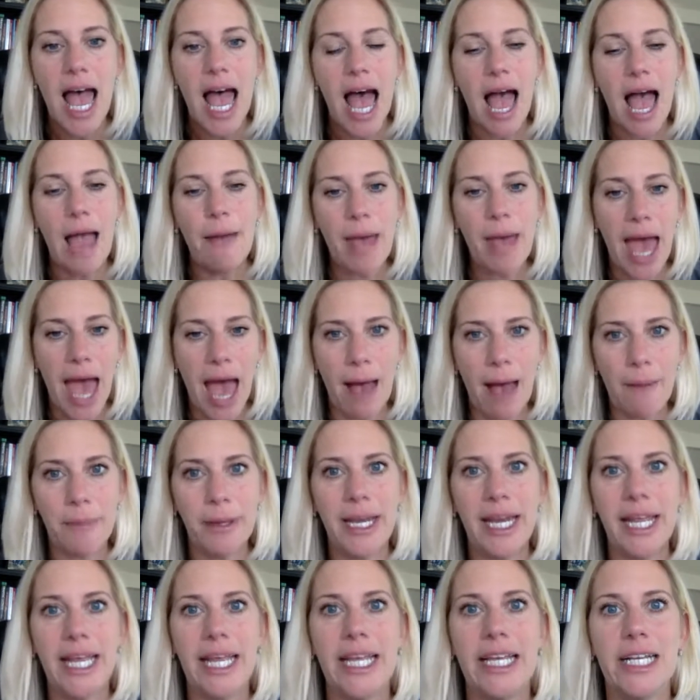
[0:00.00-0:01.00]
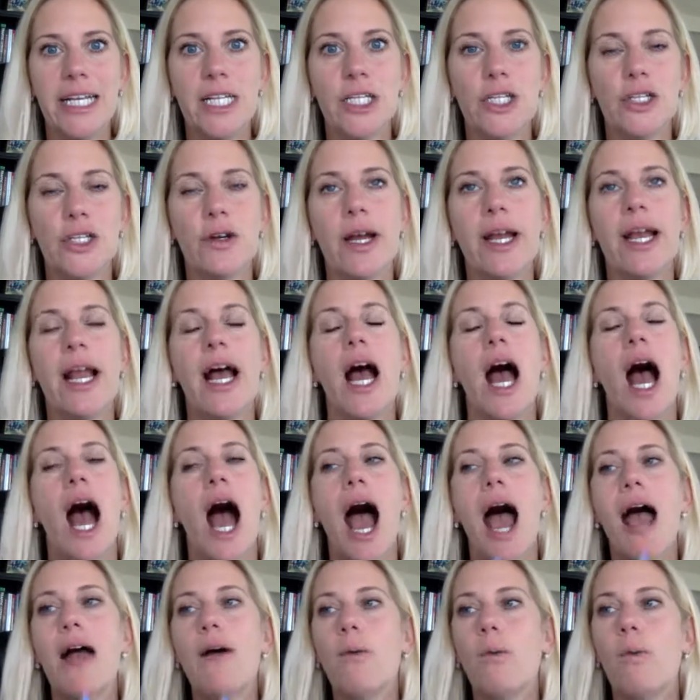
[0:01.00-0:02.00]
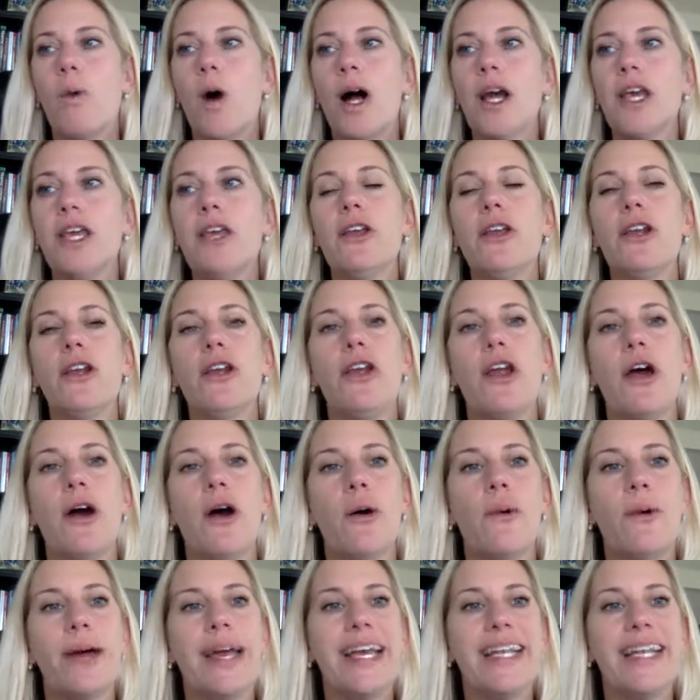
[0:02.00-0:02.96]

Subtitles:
I'm happy to answer it. I want you to know